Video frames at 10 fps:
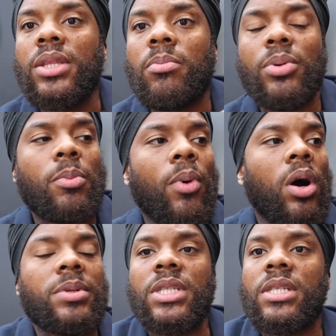the booked
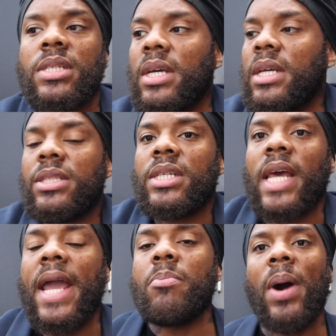barber just
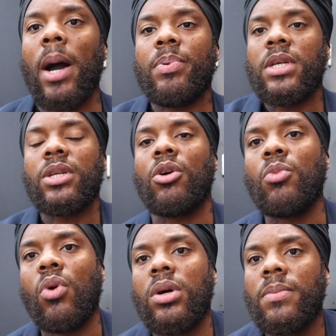just ain't popular no
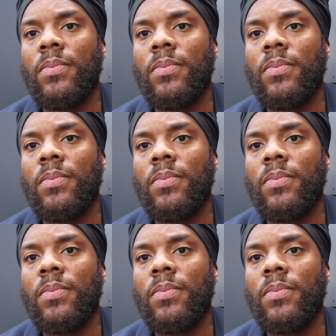more.